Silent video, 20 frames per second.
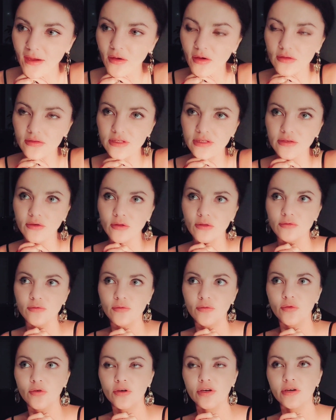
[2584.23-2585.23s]
all in all,
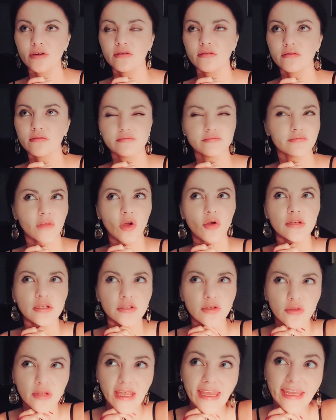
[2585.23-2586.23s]
for, um, all
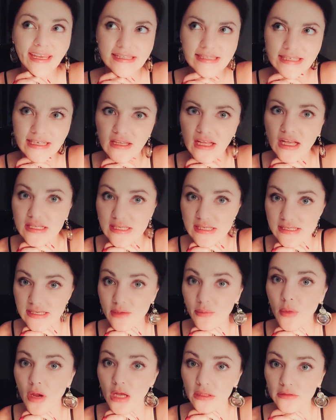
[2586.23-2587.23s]
in all eight classes
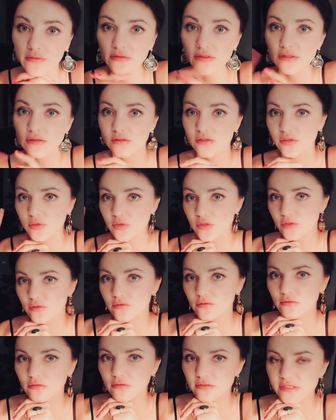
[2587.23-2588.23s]
a month, two
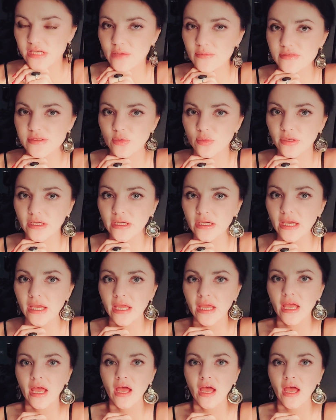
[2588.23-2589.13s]
times a week.